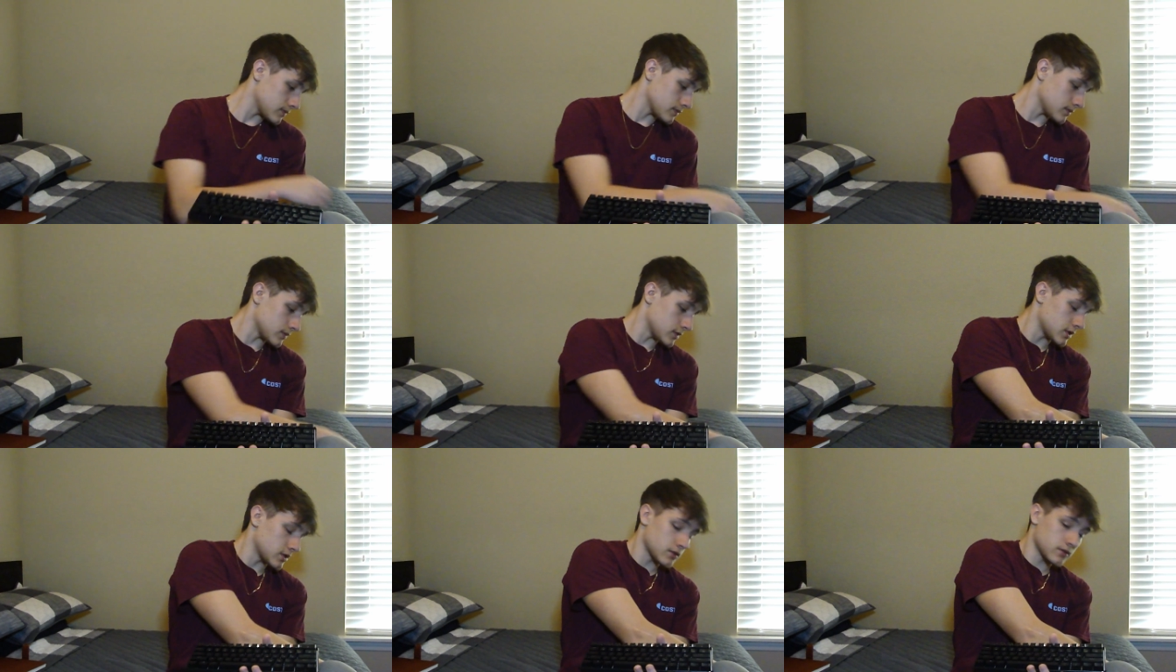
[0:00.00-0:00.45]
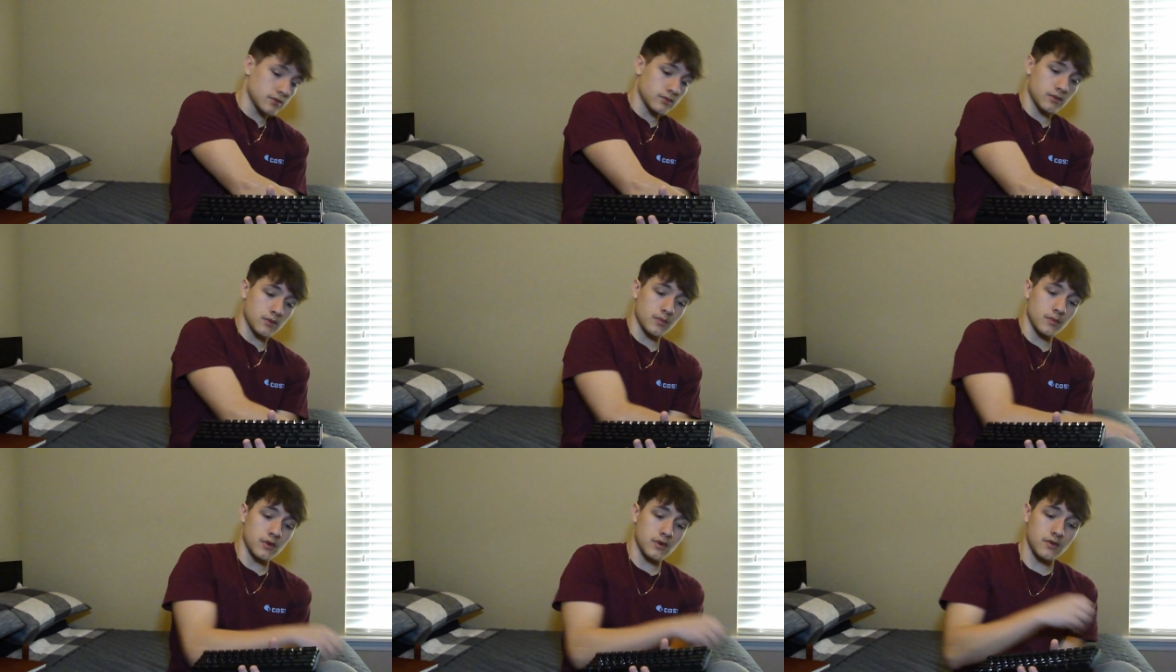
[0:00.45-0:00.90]
Just
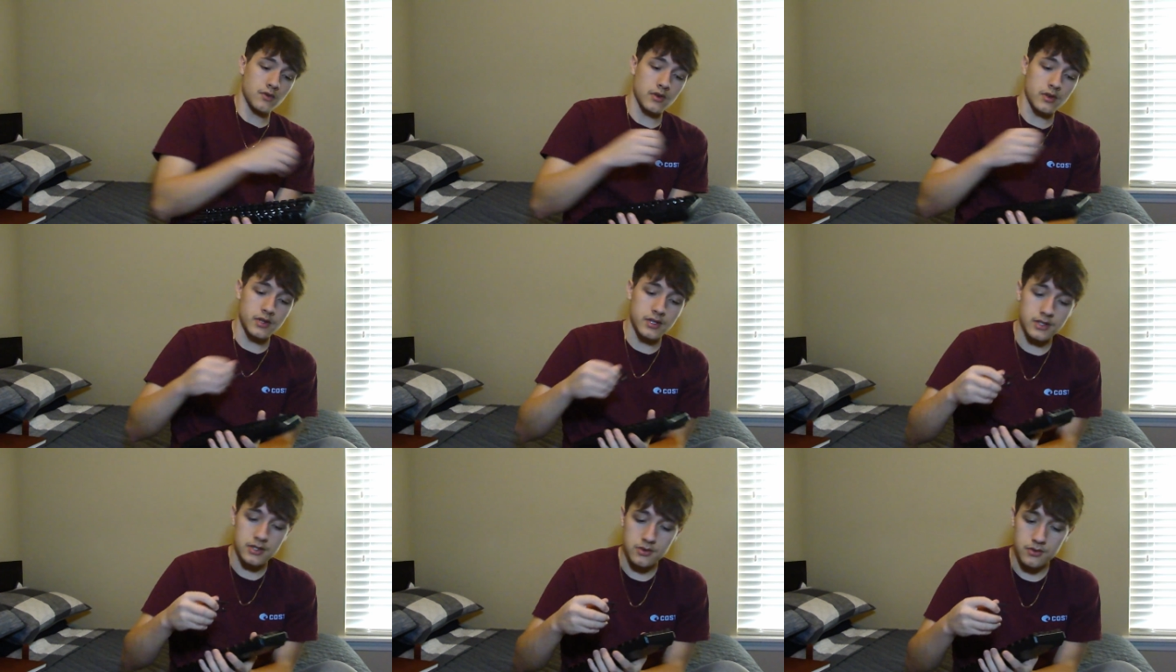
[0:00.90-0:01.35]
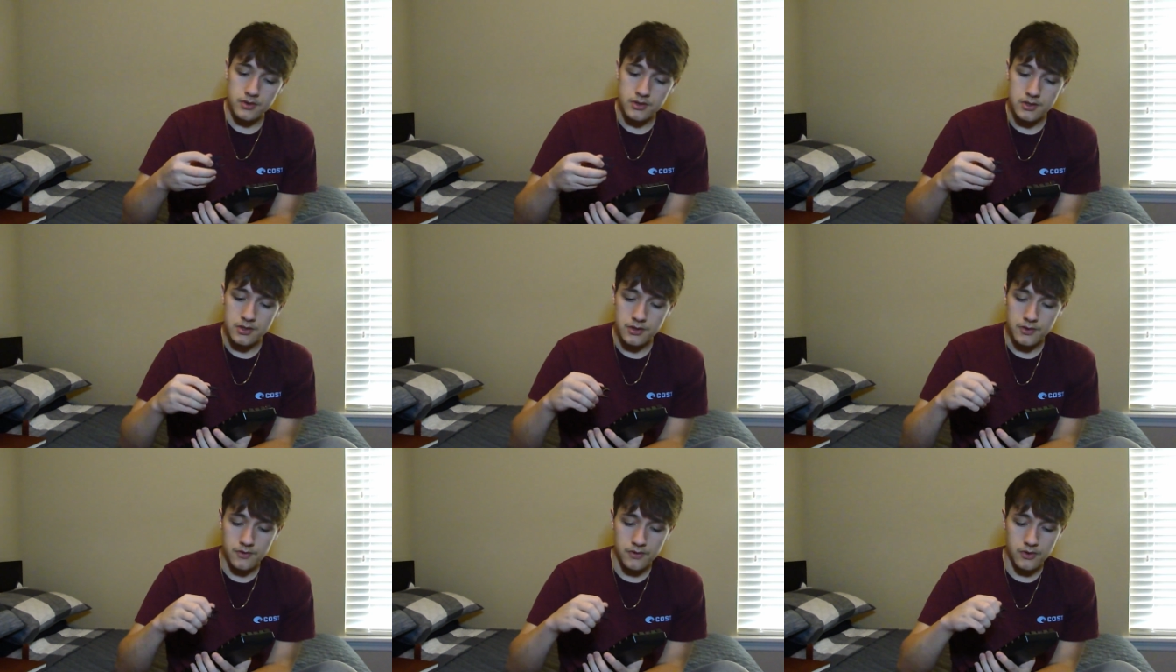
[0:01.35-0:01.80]
remove one of these
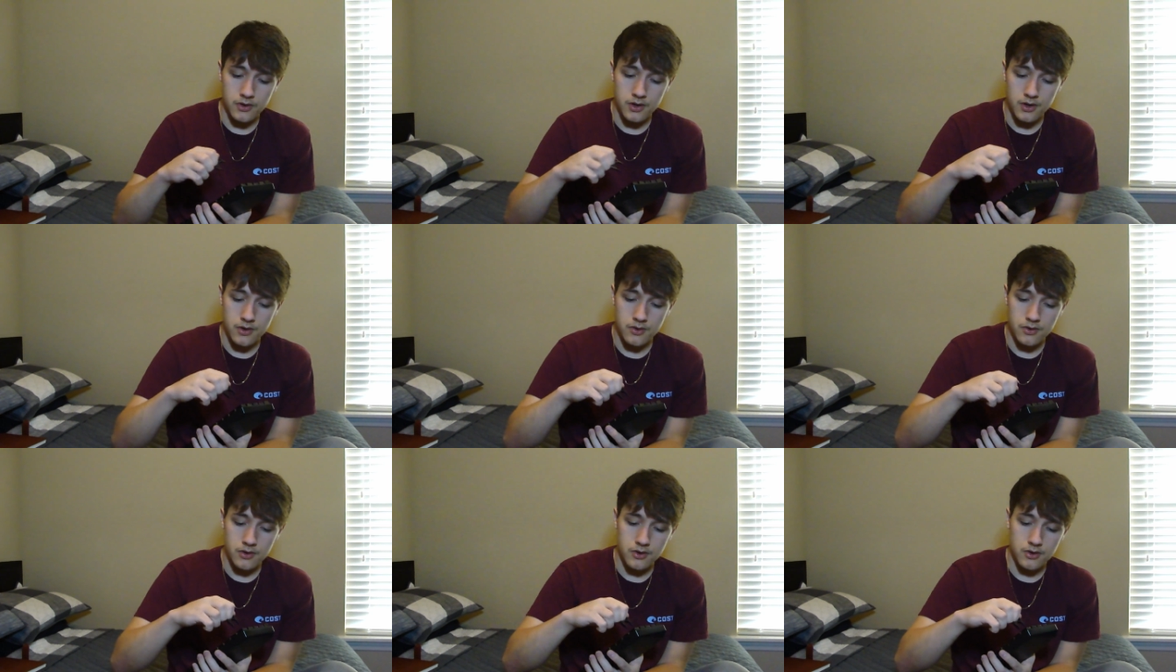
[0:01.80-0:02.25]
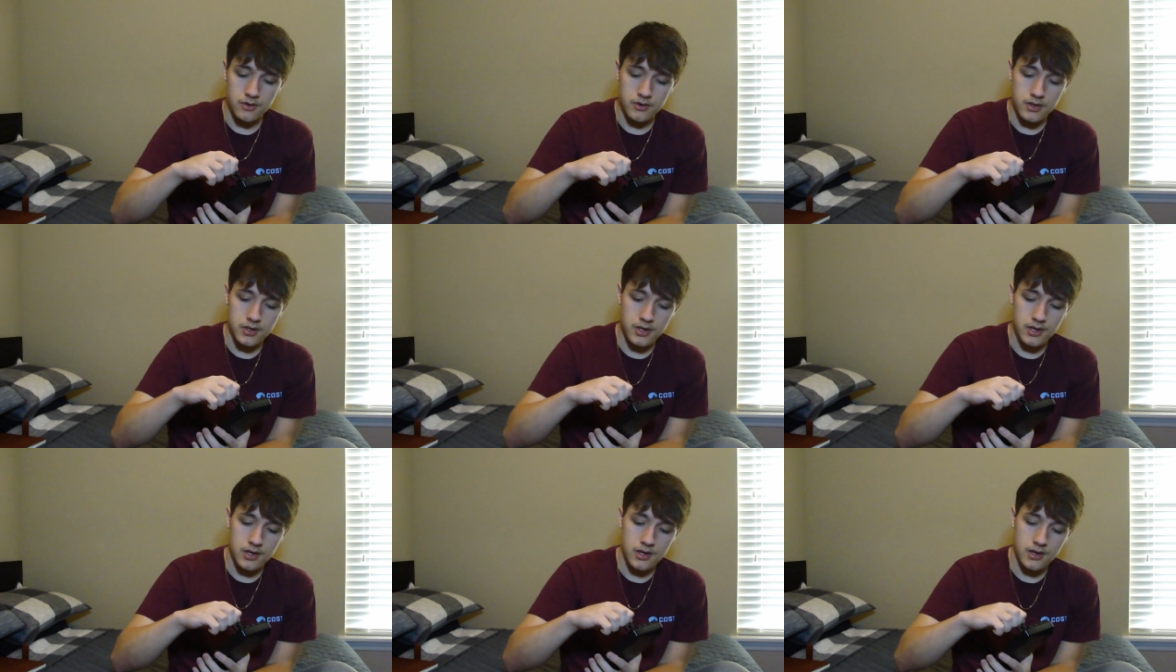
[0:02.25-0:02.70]
switches for y'all real quick.